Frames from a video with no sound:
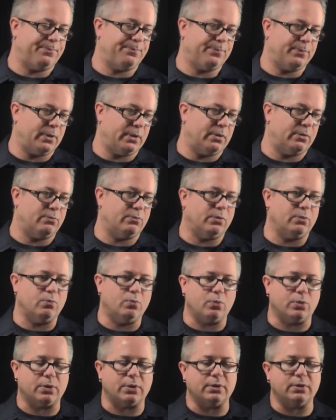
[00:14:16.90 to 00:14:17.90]
in written
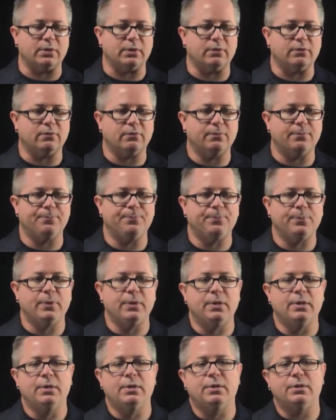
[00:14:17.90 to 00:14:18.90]
work and things.
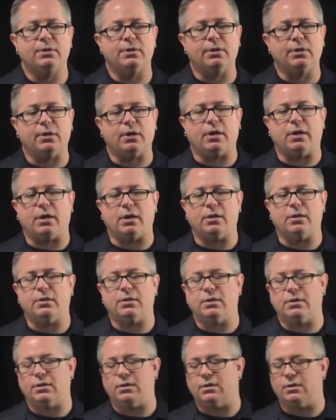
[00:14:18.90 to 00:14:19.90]

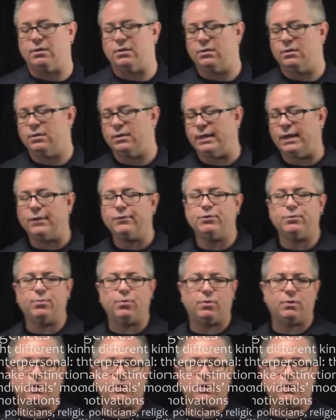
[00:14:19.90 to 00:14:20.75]
The counterpart